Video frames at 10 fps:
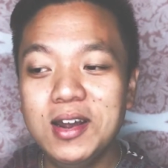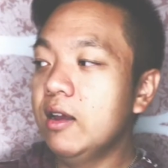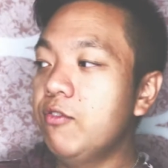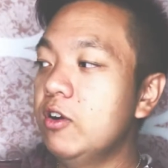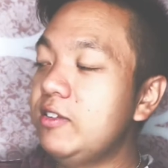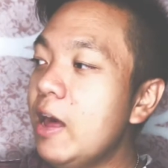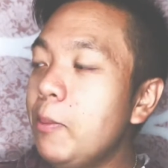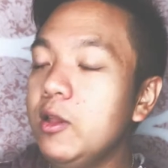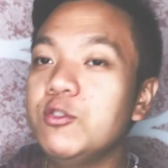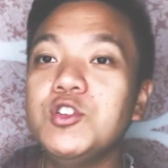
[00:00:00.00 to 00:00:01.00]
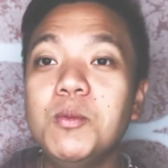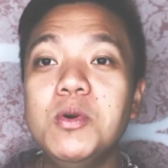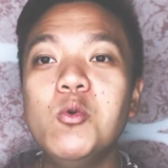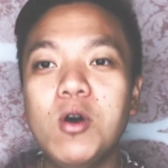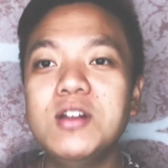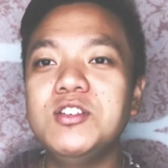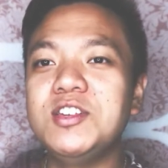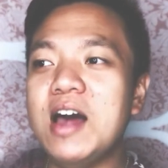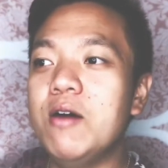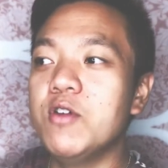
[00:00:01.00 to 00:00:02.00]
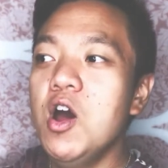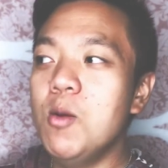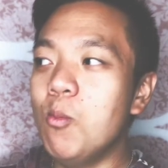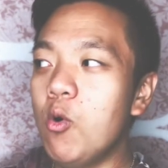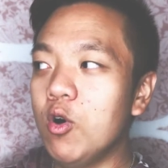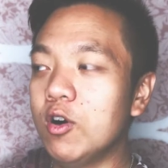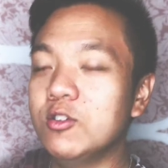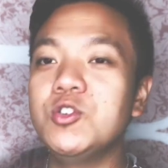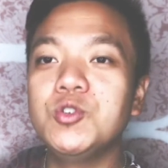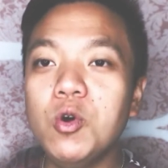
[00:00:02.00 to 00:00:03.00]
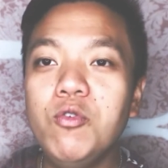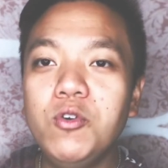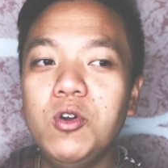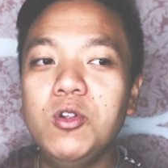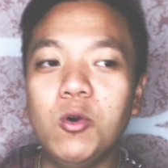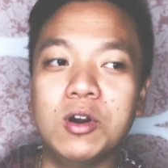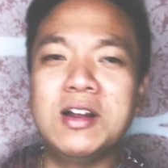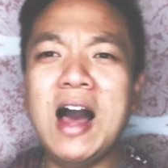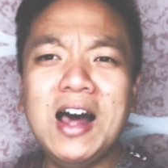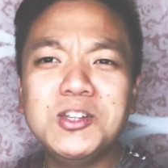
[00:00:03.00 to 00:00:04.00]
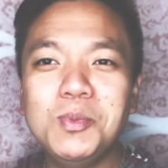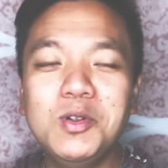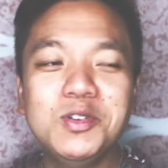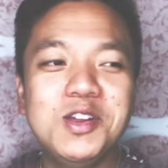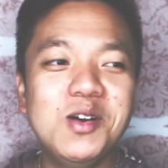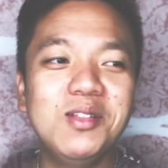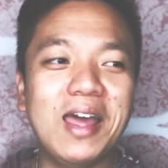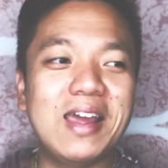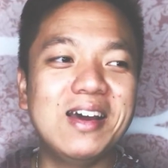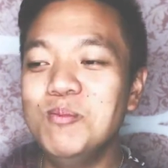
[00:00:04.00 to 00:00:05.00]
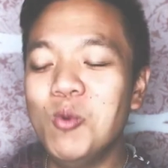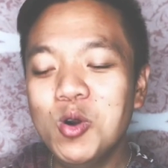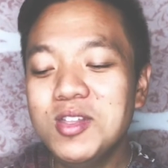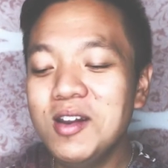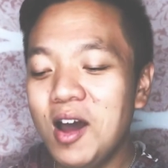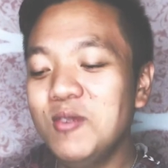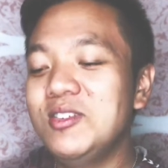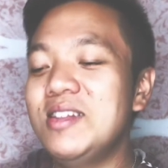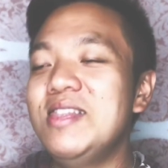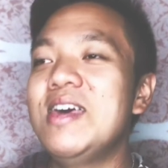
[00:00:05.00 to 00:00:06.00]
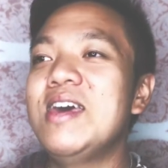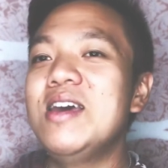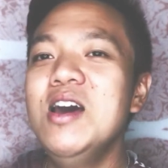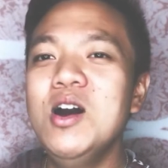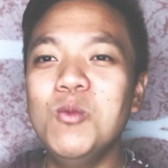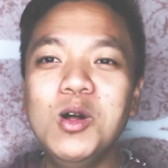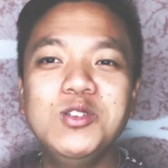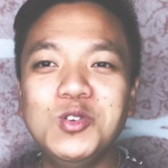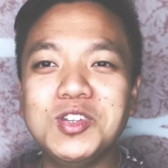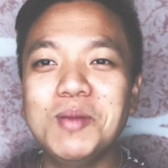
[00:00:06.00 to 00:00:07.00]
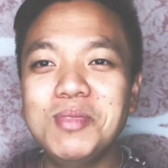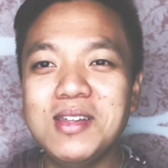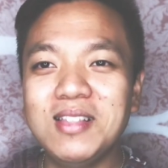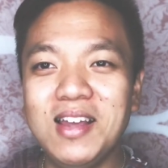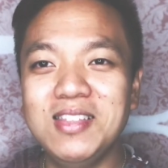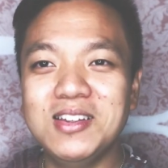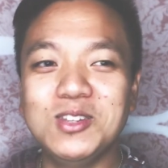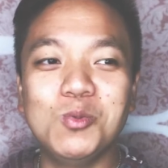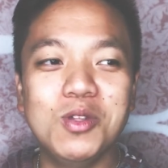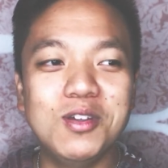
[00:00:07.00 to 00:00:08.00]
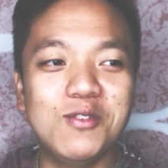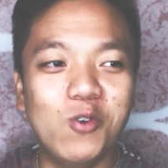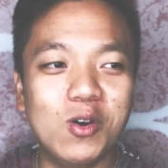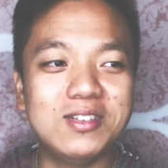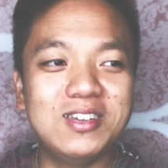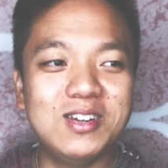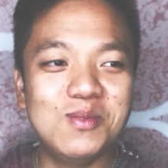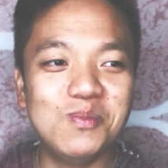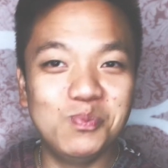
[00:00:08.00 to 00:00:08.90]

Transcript: Like, for example, if someone wanted to sound more soulful or gospel, you know, like more than often they will do something like this with their voice to